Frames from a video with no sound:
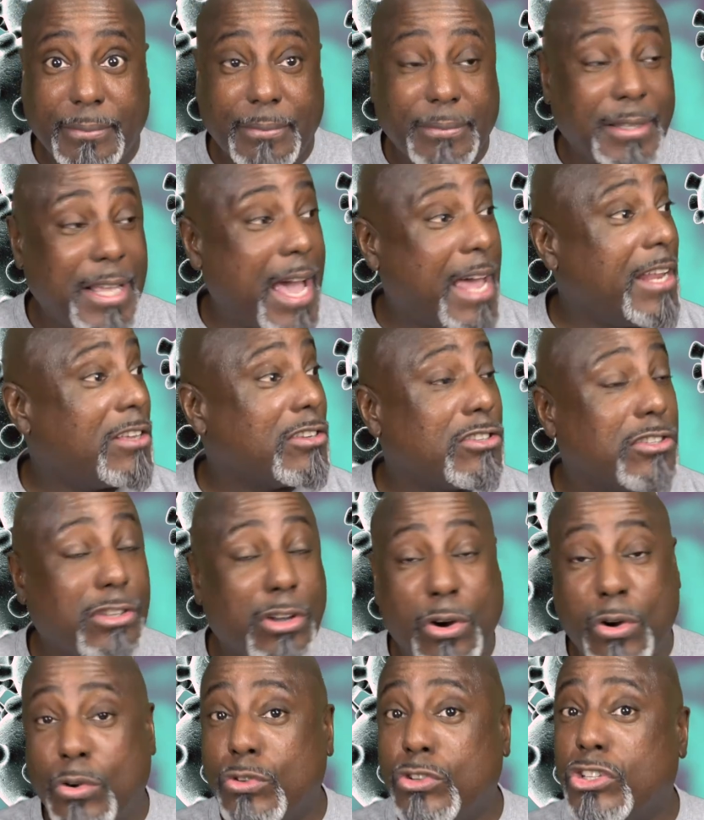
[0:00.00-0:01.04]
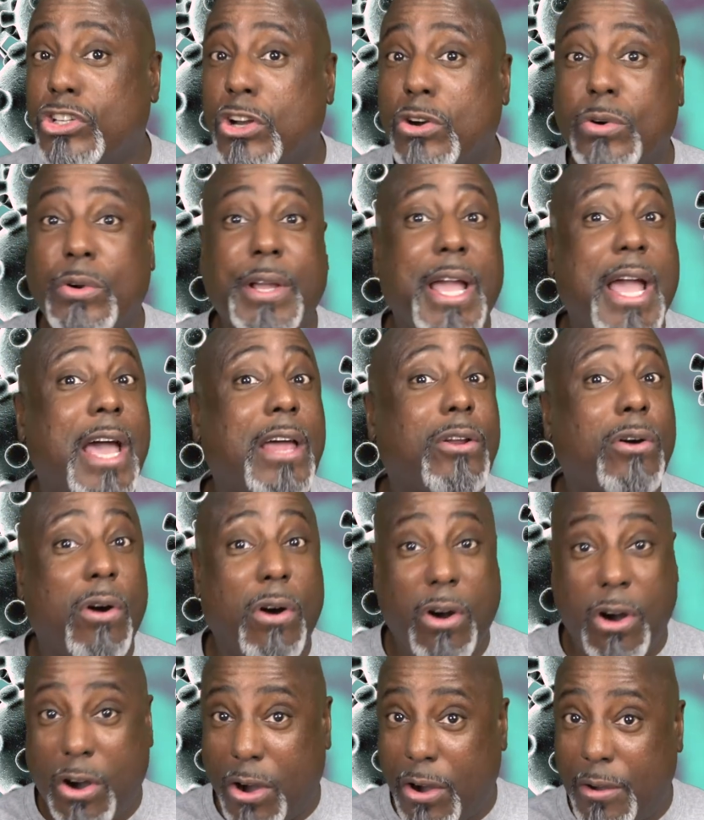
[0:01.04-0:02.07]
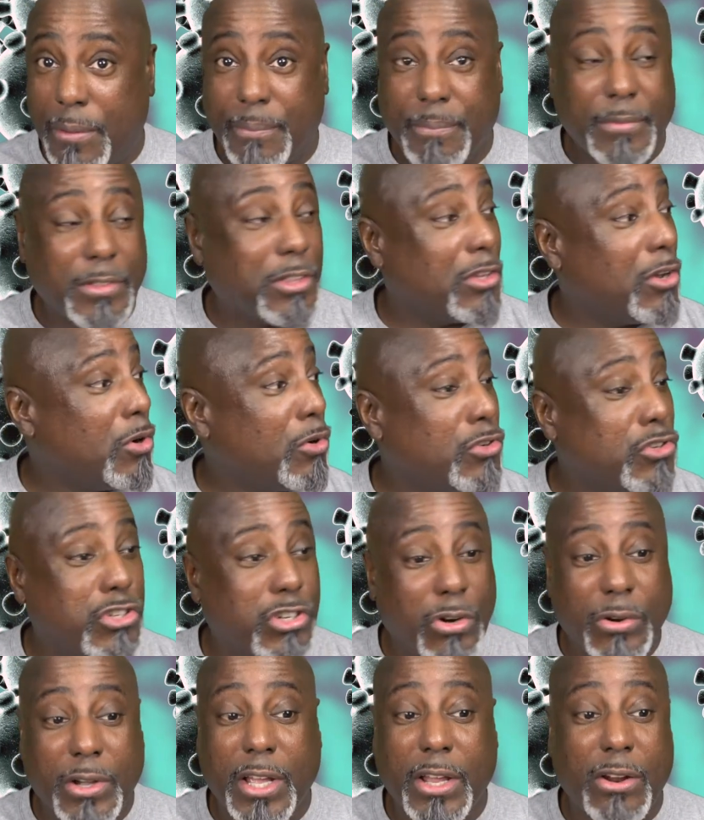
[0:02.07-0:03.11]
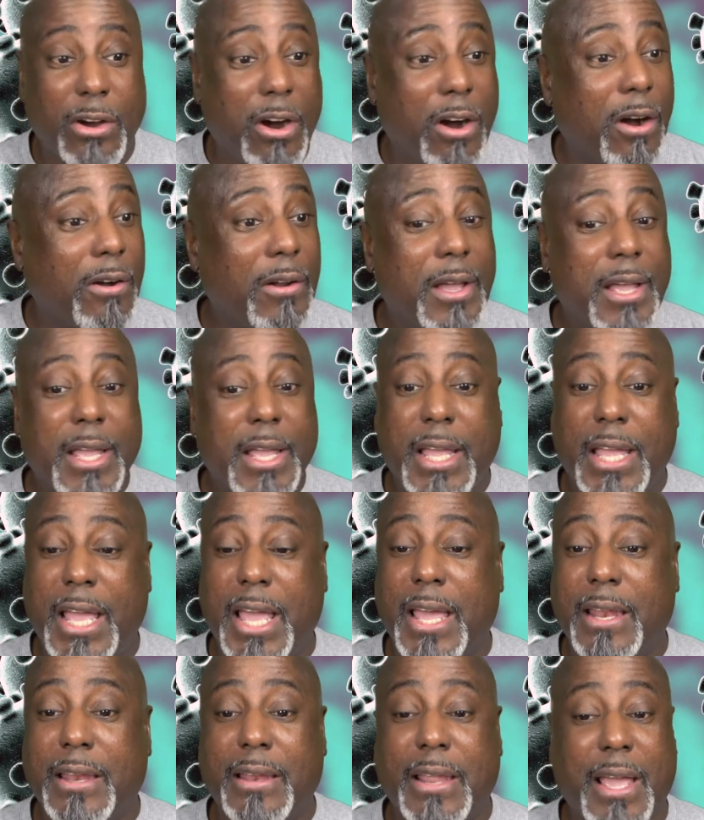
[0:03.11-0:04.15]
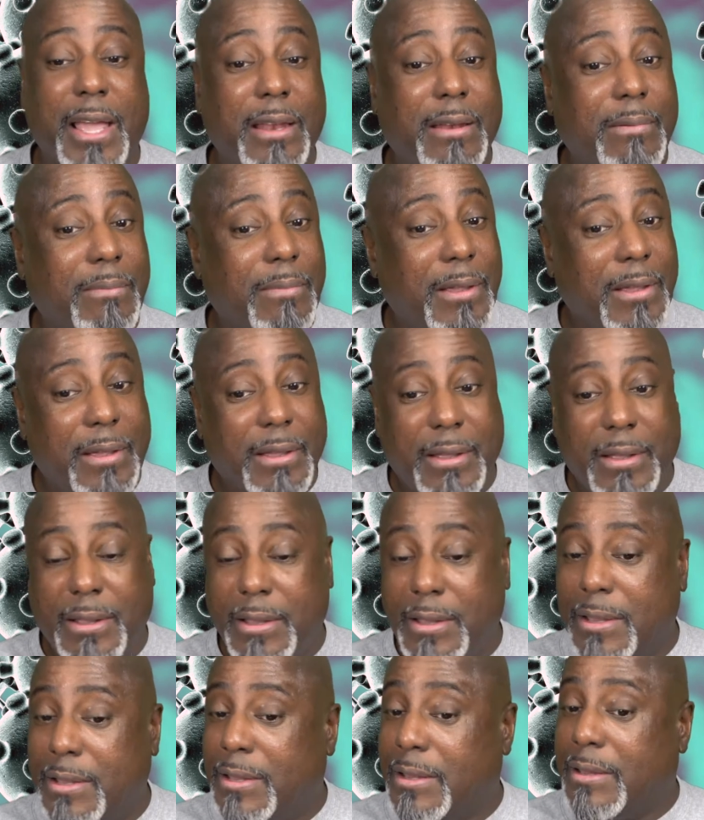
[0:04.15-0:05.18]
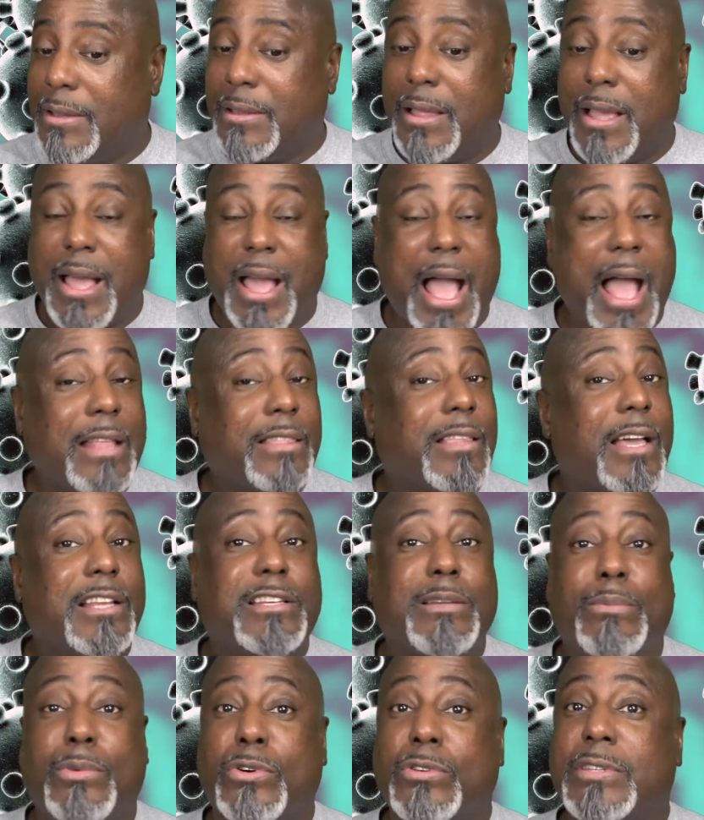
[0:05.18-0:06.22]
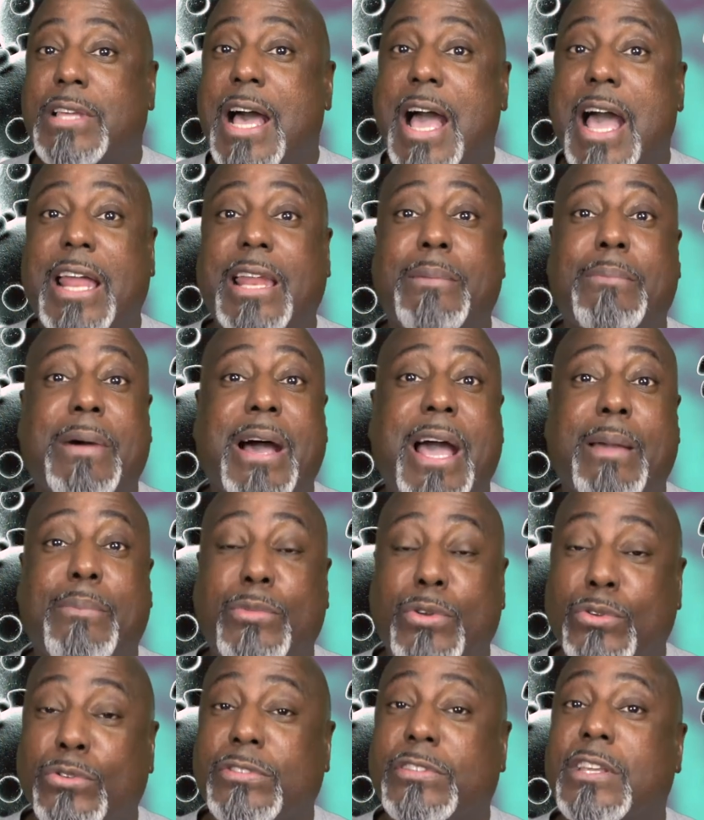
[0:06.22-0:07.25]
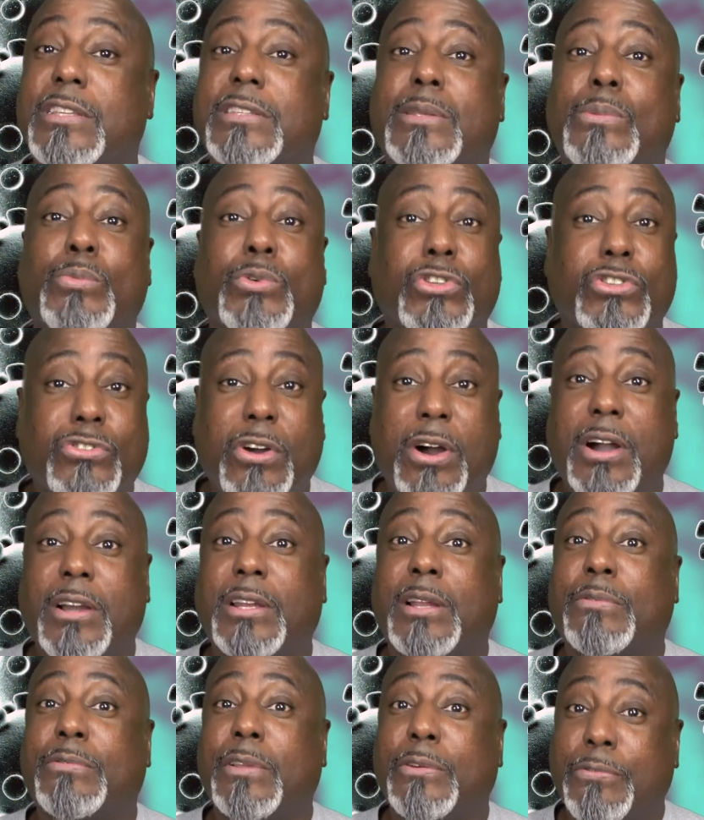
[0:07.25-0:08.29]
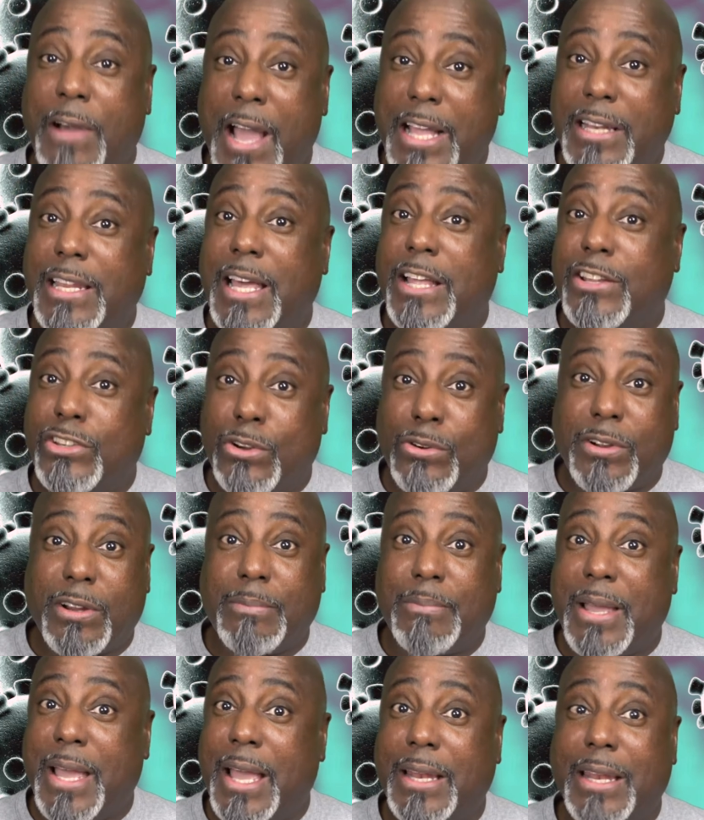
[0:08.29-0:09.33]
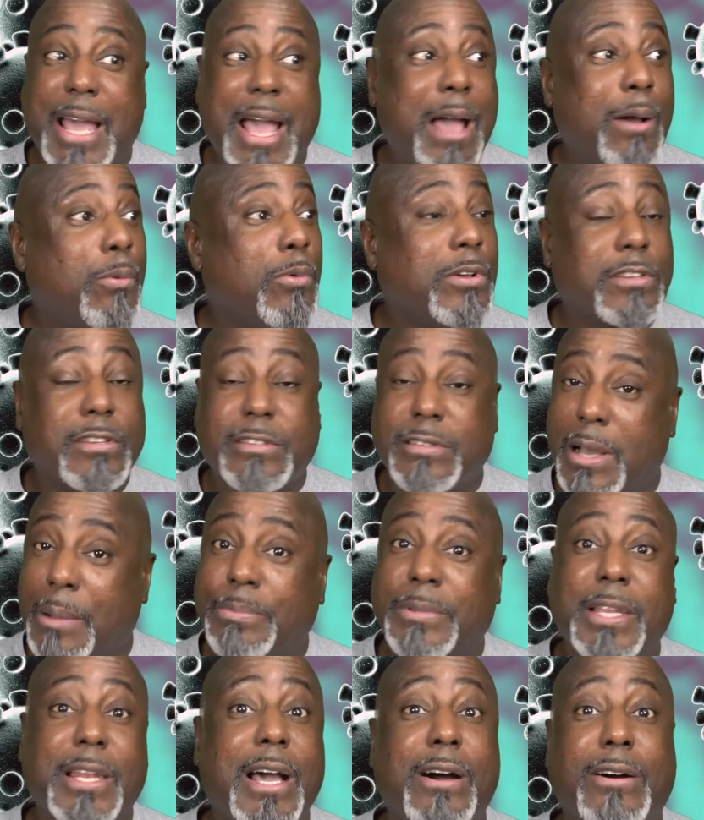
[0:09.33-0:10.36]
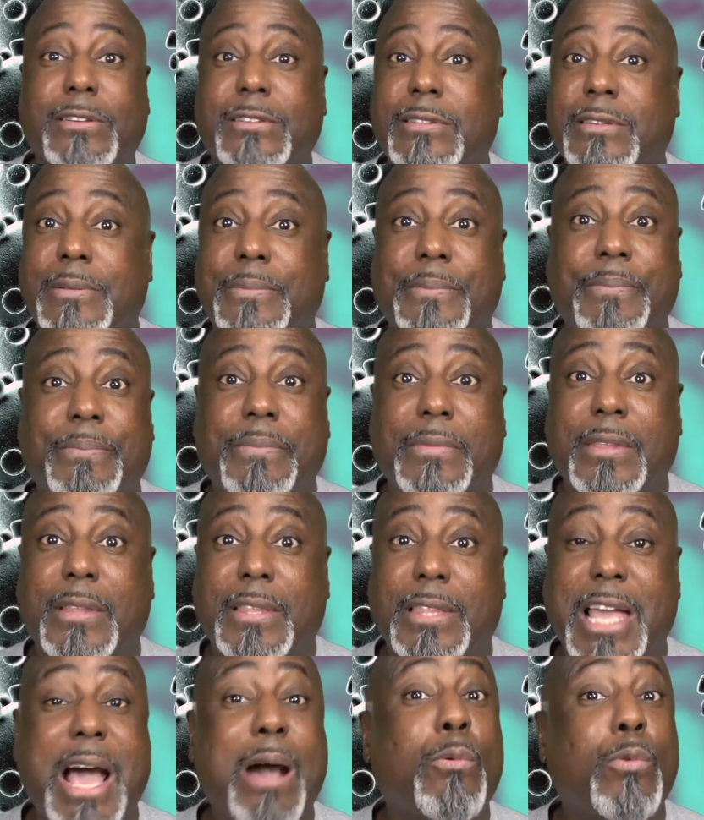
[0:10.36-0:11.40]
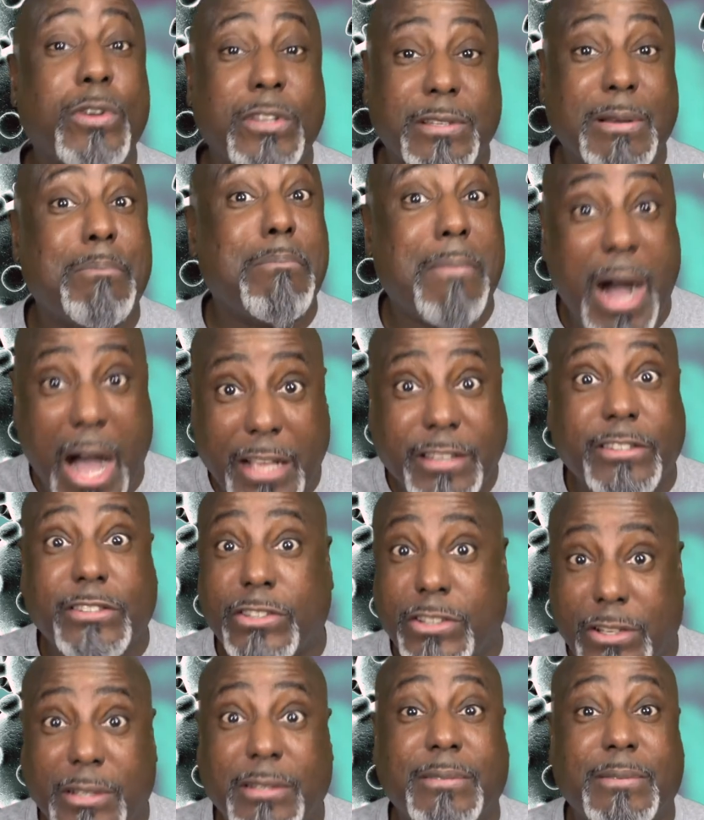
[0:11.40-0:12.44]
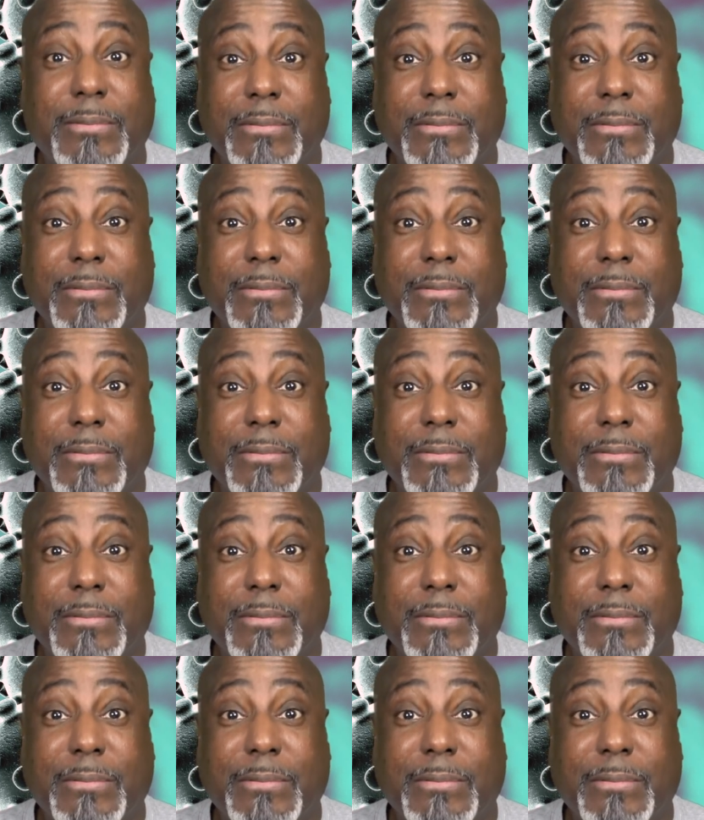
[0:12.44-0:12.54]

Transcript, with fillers: That is no joke at all. No joke at all. And and I thank the Most High that my immune system was strong enough to fight that joker, man. That was something else. That was a monster.